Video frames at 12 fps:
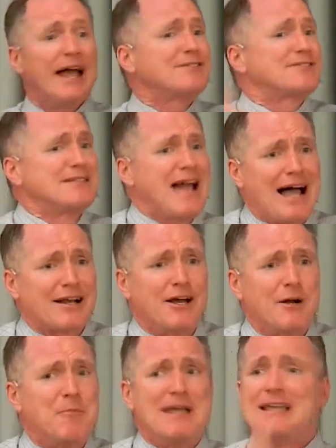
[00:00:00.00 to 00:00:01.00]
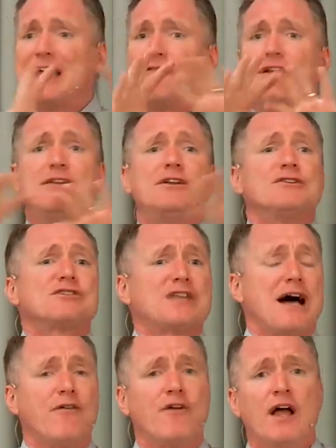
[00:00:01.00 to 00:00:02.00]
It's not going to be giving
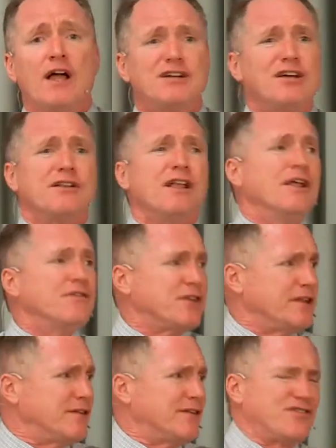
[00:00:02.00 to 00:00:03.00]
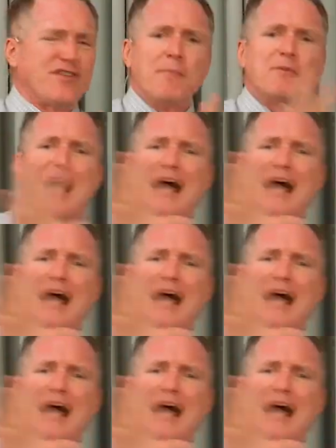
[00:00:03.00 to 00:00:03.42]
yourself to some